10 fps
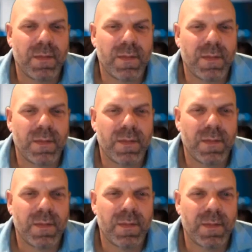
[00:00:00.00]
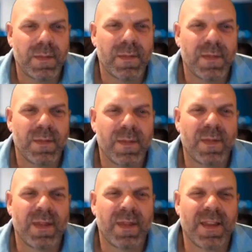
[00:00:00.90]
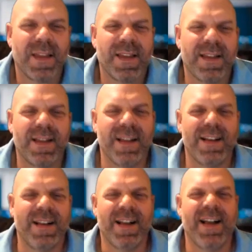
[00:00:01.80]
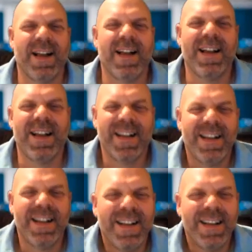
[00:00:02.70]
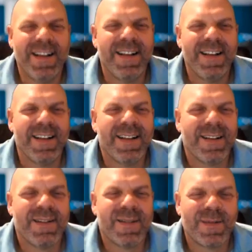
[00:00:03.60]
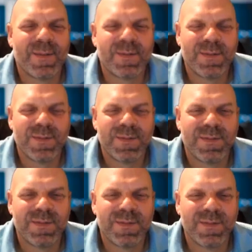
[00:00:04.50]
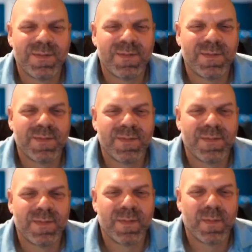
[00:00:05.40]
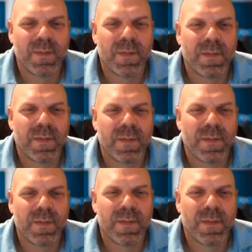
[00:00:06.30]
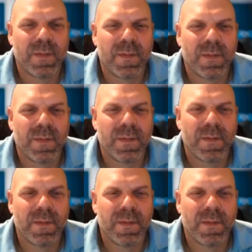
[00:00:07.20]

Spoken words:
No words are spoken by the person on screen.